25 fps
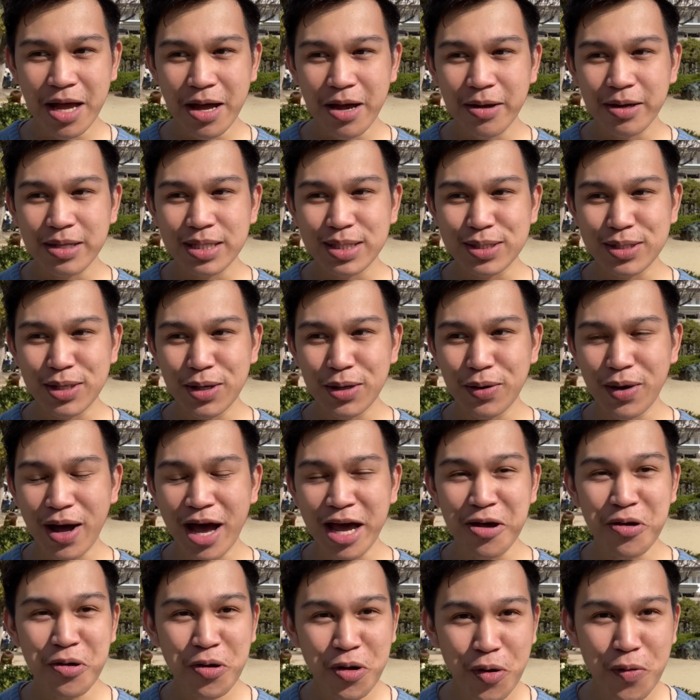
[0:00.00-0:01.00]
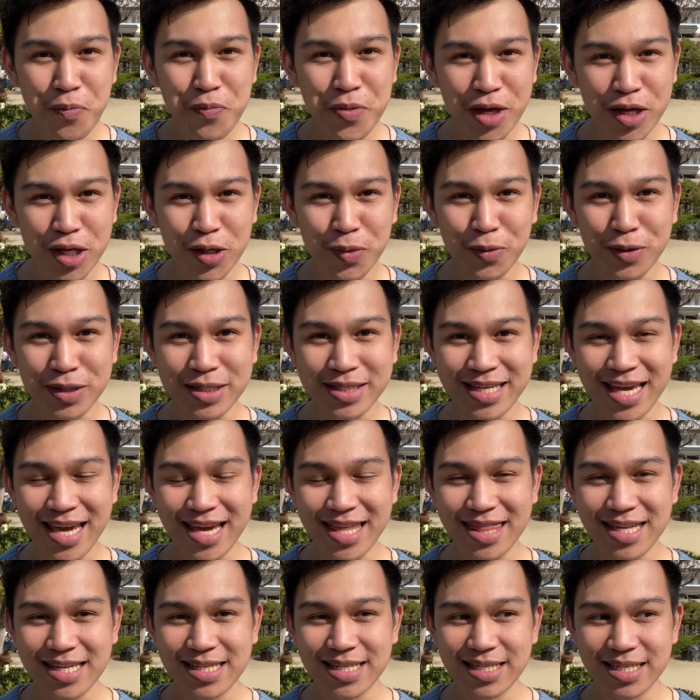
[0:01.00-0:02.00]
So I hope that you will take
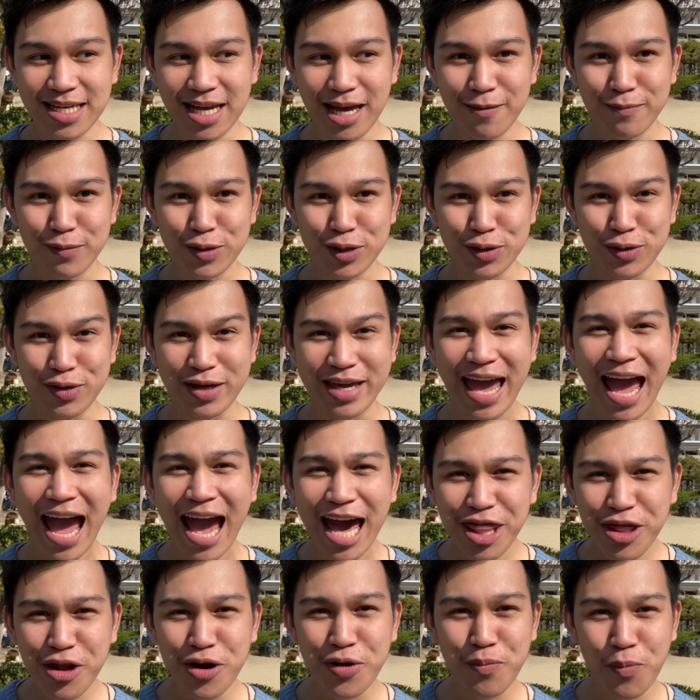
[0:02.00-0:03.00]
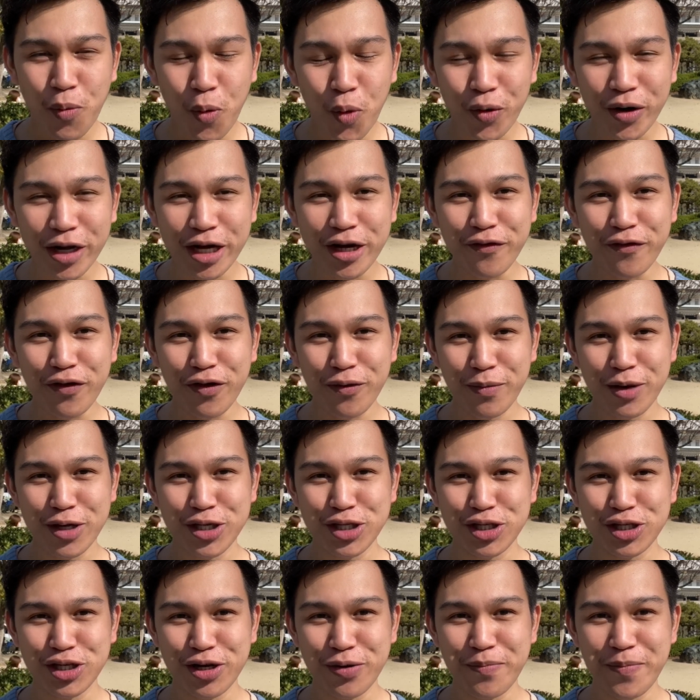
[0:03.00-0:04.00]
this time to gather more
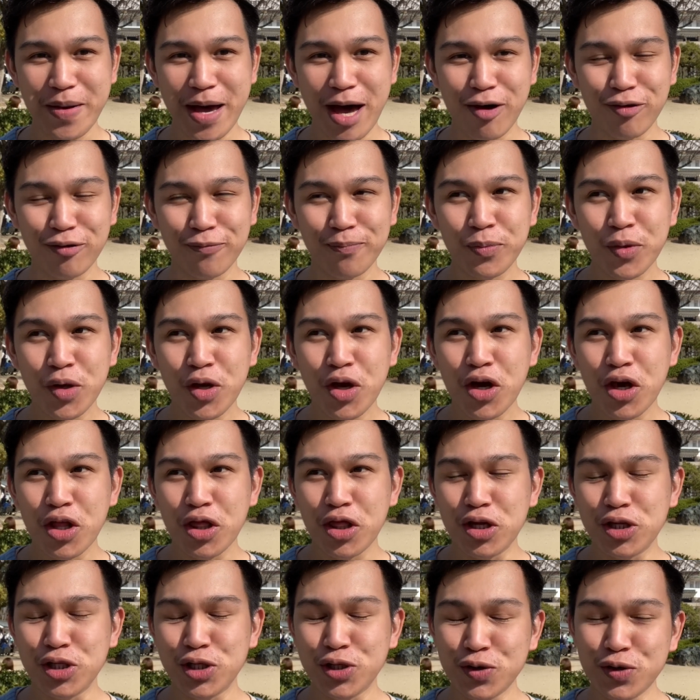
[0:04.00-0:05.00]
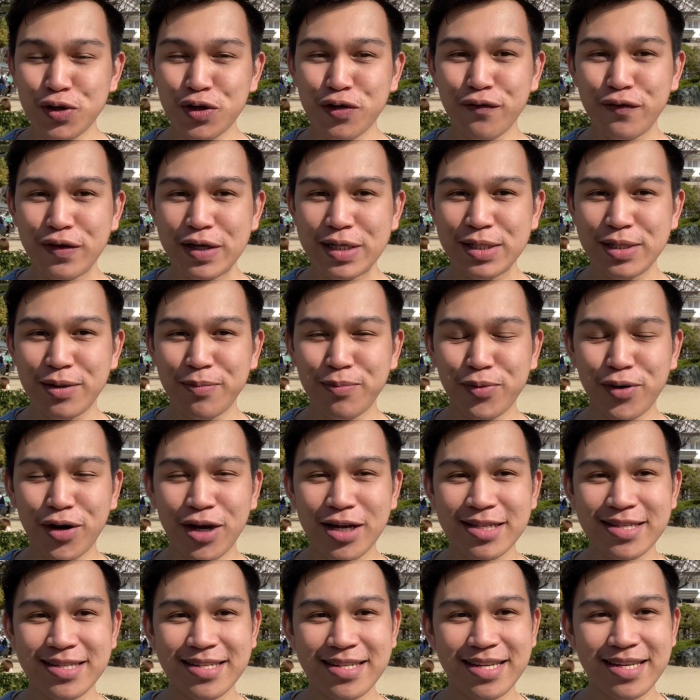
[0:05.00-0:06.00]
information about the student visa
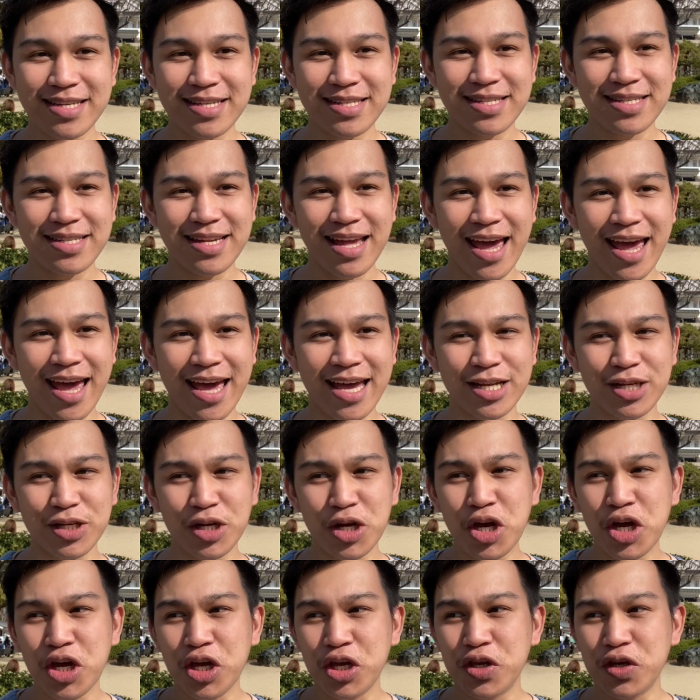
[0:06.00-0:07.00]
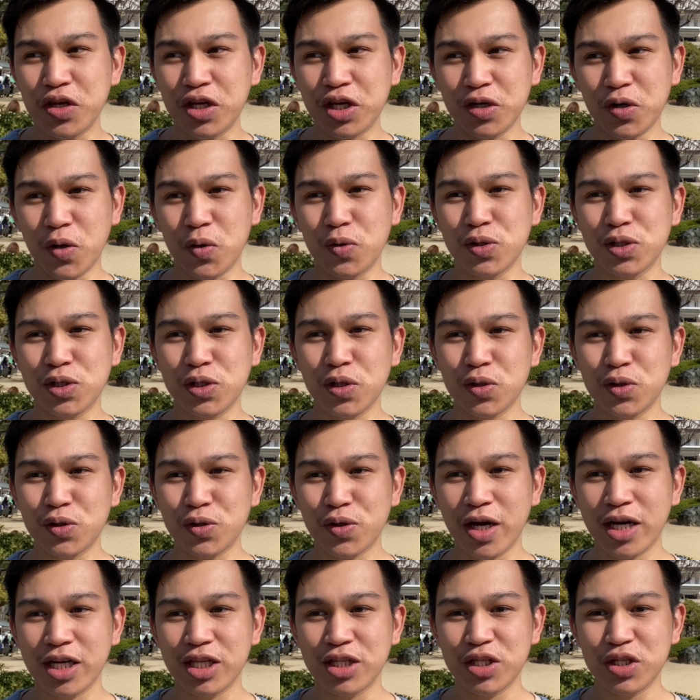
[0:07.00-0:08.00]
process, and you can also
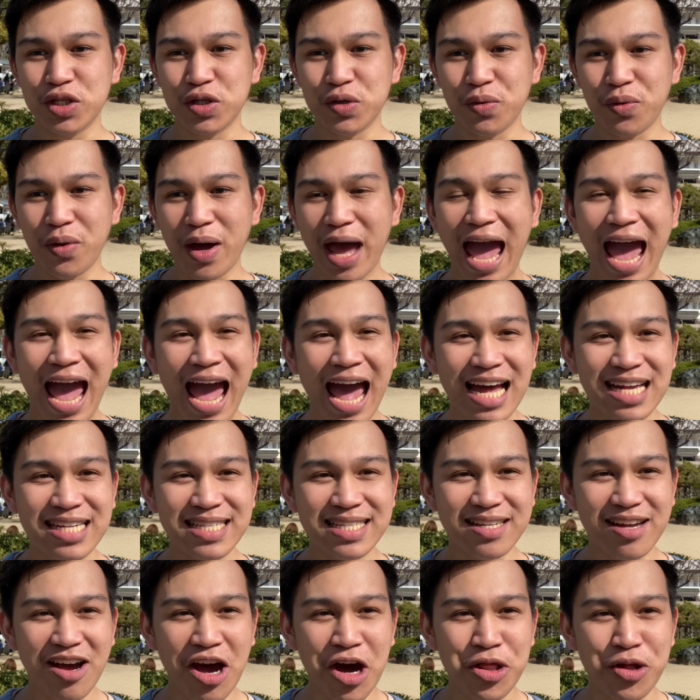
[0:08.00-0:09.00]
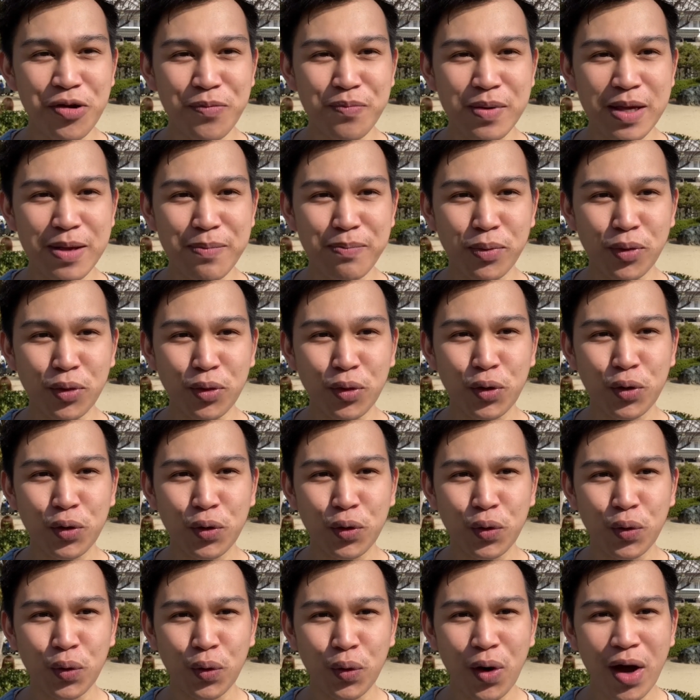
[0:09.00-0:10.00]
try to ask other people
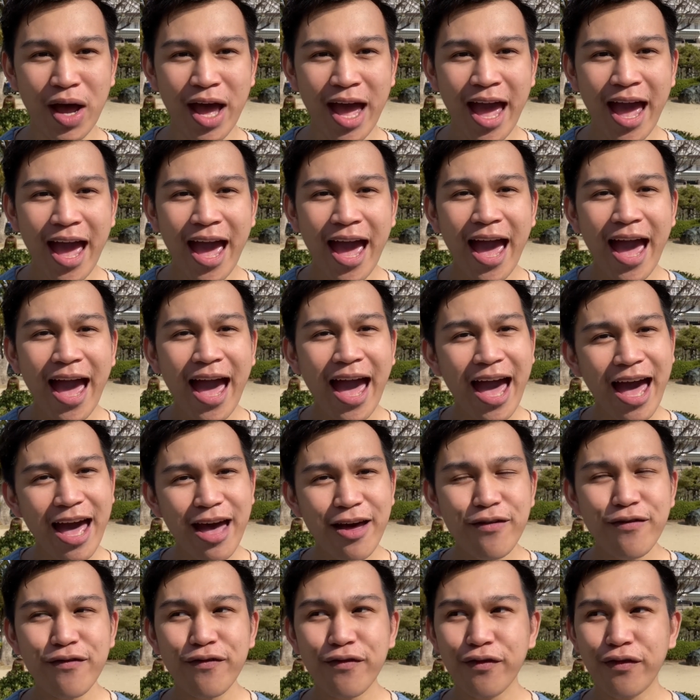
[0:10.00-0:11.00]
who have